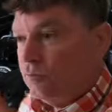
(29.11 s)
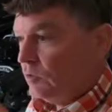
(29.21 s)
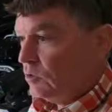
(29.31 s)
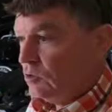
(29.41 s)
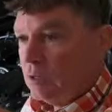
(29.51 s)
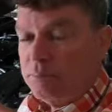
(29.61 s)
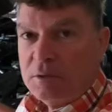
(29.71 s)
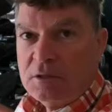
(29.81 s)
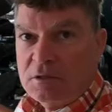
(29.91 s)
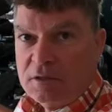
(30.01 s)
fills
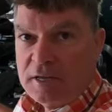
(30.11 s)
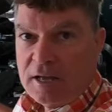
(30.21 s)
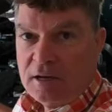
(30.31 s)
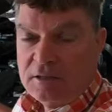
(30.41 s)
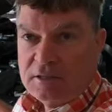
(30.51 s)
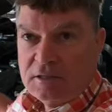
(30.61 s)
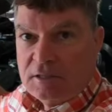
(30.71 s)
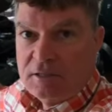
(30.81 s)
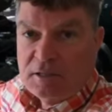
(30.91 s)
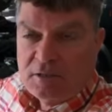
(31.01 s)
up into the galleries
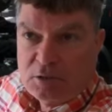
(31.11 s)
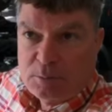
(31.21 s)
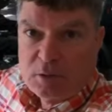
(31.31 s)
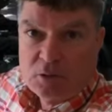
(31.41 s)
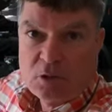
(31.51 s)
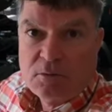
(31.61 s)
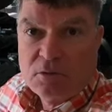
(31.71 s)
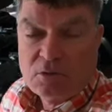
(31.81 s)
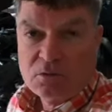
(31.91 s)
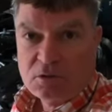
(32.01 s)
and then it spills
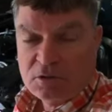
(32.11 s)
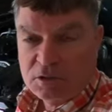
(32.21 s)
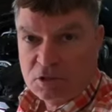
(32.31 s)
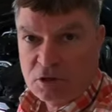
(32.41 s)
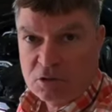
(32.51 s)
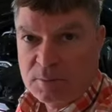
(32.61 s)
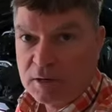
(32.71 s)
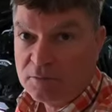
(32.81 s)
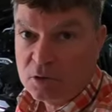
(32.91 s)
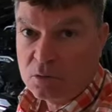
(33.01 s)
over onto the exhaust
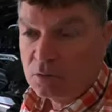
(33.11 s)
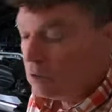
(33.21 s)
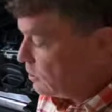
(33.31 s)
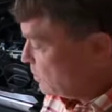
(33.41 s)
manifold